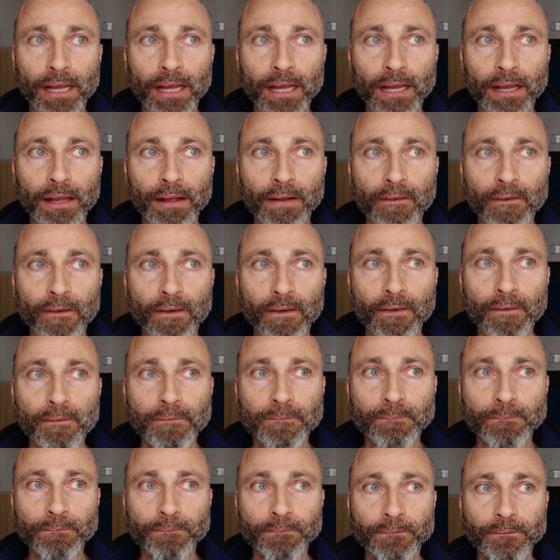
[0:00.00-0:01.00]

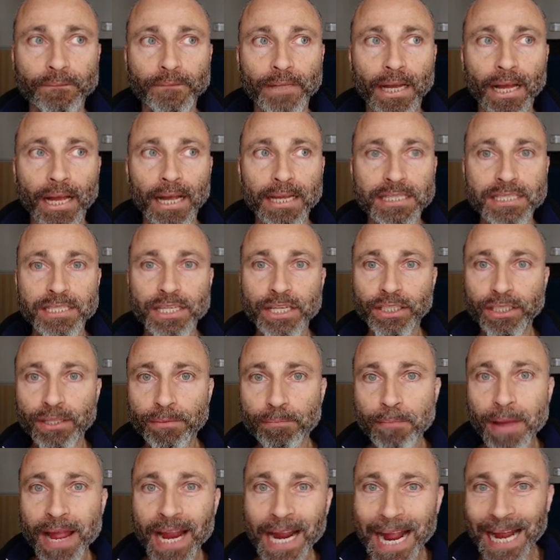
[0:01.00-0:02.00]
um,
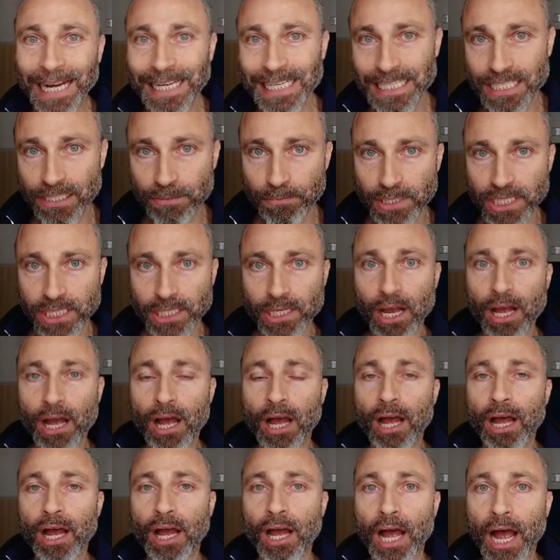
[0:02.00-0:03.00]
certain mechanisms
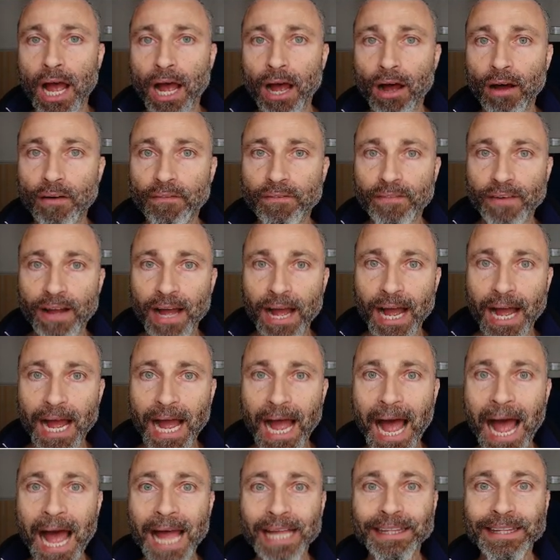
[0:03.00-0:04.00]
of
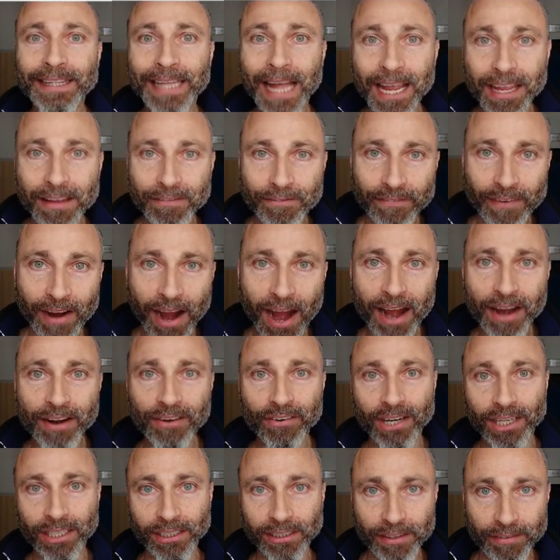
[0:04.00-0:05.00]

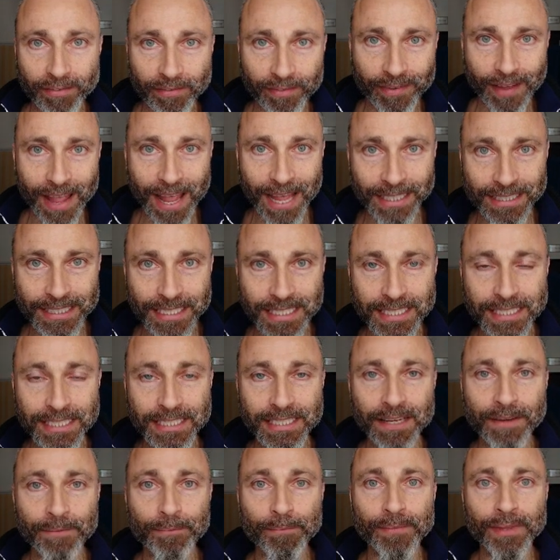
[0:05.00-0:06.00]
antiviral
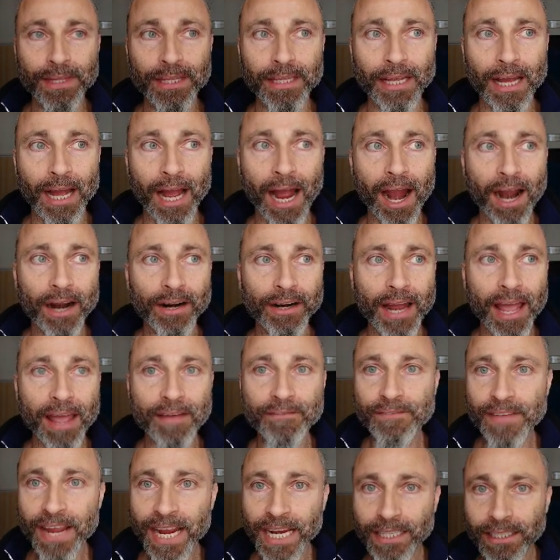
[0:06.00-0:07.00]
defense are
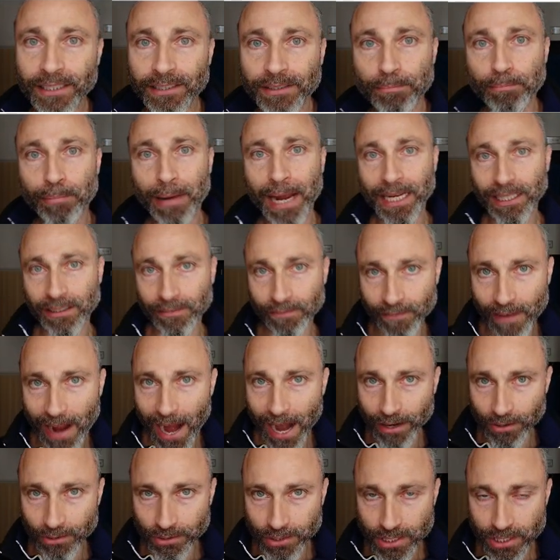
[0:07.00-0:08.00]
evaded by the
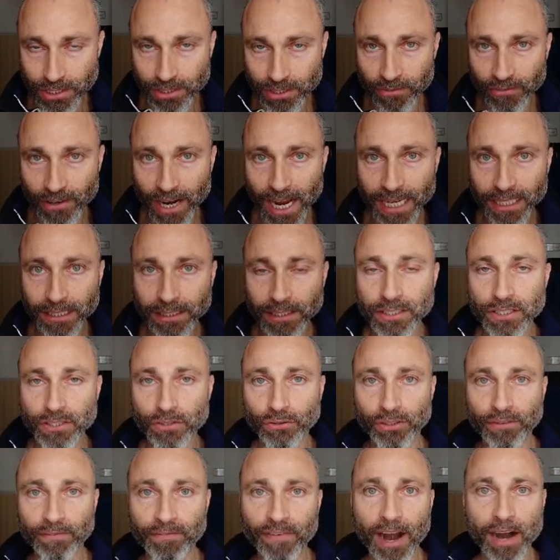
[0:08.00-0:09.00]
virus, right?
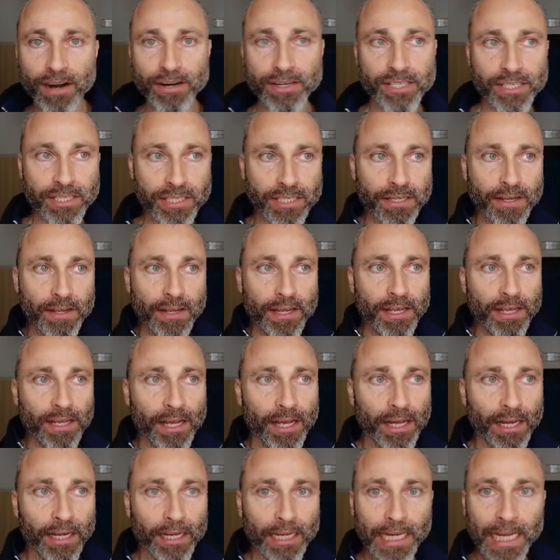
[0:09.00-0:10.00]
So the virus
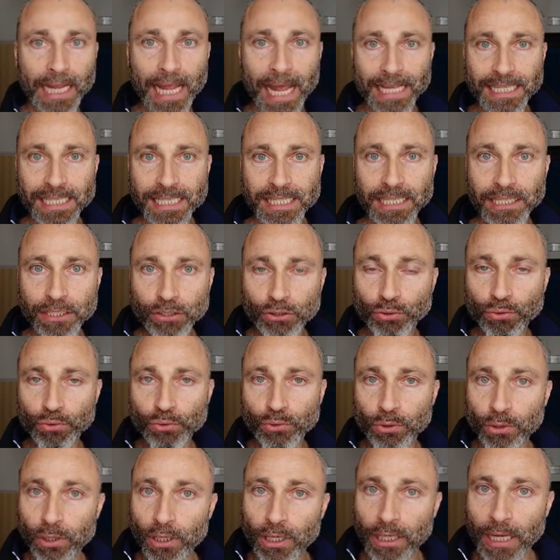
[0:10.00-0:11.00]
uh, gets
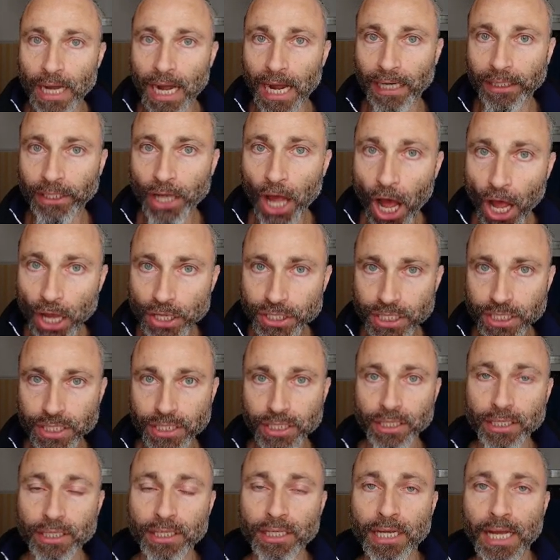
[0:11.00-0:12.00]
into an
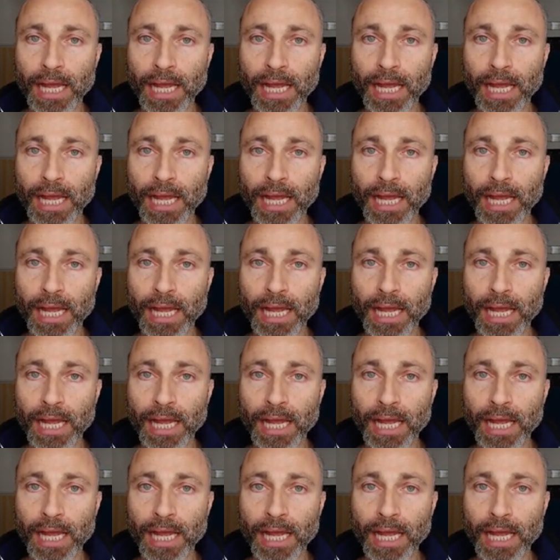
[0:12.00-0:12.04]
host